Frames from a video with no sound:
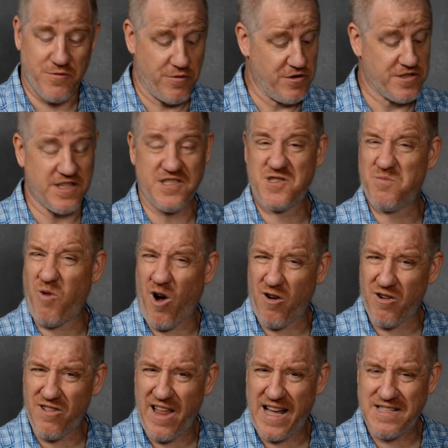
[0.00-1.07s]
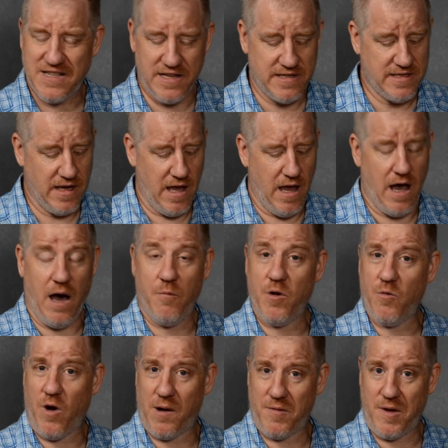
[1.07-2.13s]
We're using smaller lenses. We
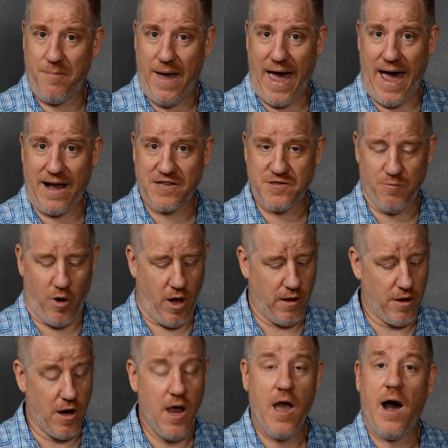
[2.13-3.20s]
want them to pack smaller.